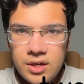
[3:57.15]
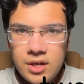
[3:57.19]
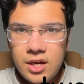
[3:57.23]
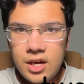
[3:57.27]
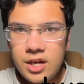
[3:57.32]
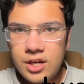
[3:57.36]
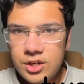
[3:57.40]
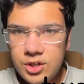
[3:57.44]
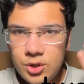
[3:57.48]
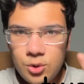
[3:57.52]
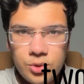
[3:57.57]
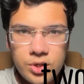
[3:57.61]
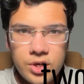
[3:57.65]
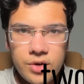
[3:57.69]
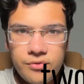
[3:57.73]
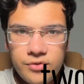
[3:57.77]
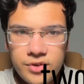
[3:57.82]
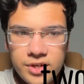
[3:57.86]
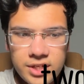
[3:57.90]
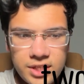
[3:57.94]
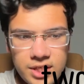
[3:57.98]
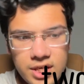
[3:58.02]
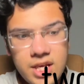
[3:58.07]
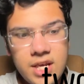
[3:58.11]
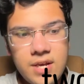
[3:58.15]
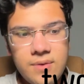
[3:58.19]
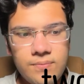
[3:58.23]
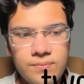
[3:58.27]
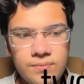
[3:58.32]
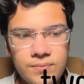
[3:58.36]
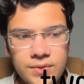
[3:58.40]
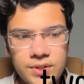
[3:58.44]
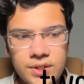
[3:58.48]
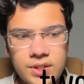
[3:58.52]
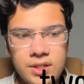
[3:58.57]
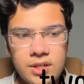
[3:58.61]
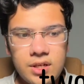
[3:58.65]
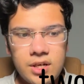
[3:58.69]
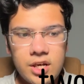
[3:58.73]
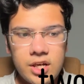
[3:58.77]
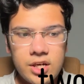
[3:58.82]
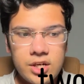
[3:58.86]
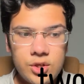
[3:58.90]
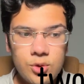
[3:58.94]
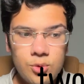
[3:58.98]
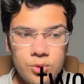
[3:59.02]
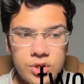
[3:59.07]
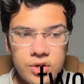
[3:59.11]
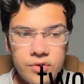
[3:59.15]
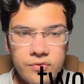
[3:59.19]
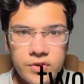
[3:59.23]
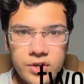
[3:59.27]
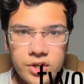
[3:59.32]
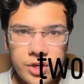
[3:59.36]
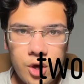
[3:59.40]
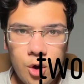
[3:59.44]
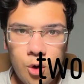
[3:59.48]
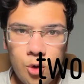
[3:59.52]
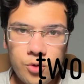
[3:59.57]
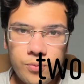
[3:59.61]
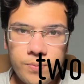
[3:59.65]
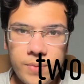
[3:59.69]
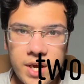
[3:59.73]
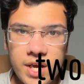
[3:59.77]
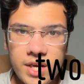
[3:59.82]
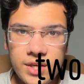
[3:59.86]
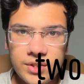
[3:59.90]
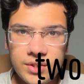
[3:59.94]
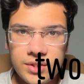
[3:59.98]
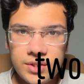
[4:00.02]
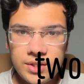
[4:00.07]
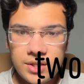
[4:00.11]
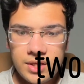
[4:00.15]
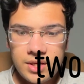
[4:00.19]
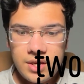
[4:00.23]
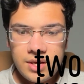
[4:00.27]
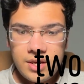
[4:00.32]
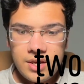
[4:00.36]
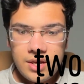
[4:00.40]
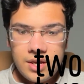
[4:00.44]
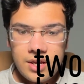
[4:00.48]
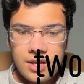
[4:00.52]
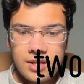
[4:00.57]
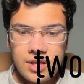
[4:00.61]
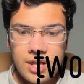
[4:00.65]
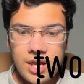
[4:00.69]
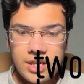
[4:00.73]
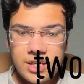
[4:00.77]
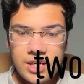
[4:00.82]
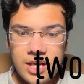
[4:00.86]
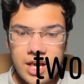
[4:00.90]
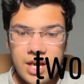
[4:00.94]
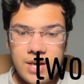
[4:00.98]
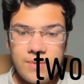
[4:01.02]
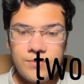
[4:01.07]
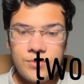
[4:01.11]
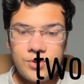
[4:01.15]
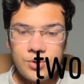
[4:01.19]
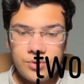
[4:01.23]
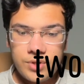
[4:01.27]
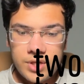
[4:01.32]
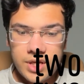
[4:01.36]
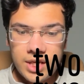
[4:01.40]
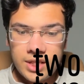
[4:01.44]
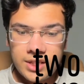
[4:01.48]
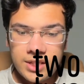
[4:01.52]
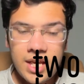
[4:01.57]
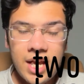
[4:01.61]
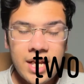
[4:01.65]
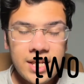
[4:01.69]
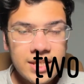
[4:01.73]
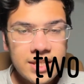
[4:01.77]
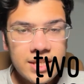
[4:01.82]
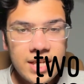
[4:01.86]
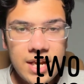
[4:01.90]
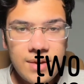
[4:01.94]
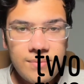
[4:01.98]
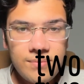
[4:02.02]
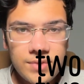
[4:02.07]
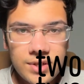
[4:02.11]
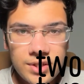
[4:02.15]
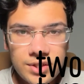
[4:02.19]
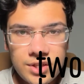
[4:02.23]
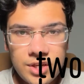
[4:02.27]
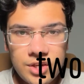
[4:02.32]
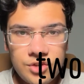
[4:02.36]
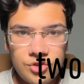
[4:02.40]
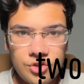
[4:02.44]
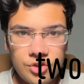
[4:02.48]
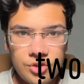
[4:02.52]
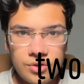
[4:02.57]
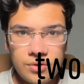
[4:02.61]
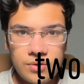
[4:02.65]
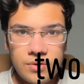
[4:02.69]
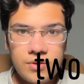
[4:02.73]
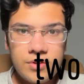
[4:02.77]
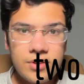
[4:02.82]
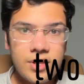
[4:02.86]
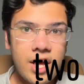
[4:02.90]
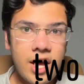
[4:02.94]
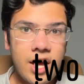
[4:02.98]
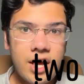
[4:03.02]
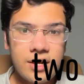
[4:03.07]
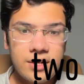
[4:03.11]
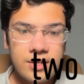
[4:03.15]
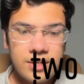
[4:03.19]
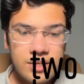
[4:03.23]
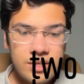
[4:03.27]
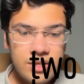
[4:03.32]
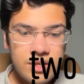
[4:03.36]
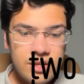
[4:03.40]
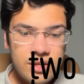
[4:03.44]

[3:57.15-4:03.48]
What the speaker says: and 2 different teams and 2 different code base that came to the exact same decision that